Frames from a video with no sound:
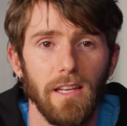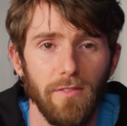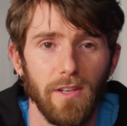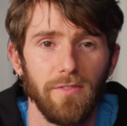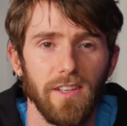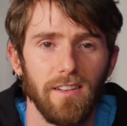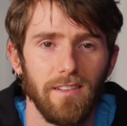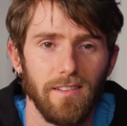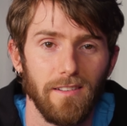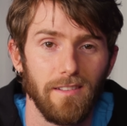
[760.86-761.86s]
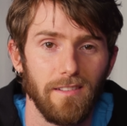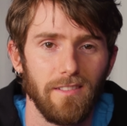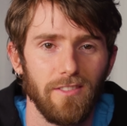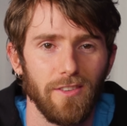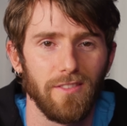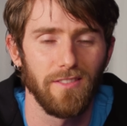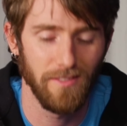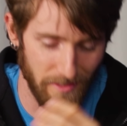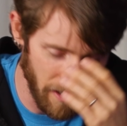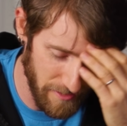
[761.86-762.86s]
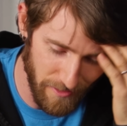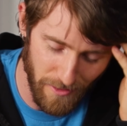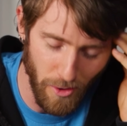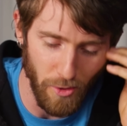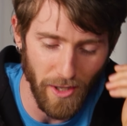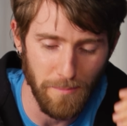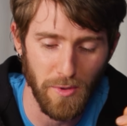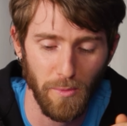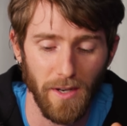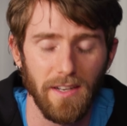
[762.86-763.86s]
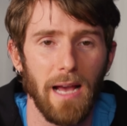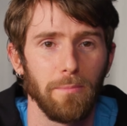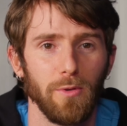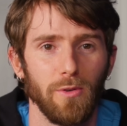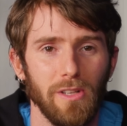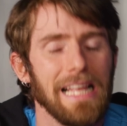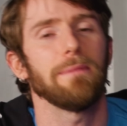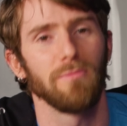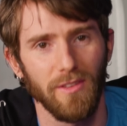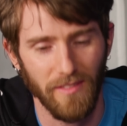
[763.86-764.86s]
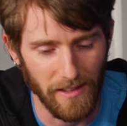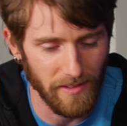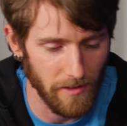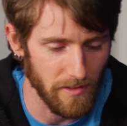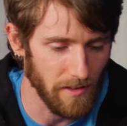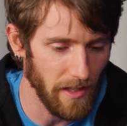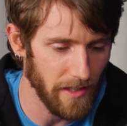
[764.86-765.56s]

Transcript: even if it just doesn't hold up to what Apple claimed they sounded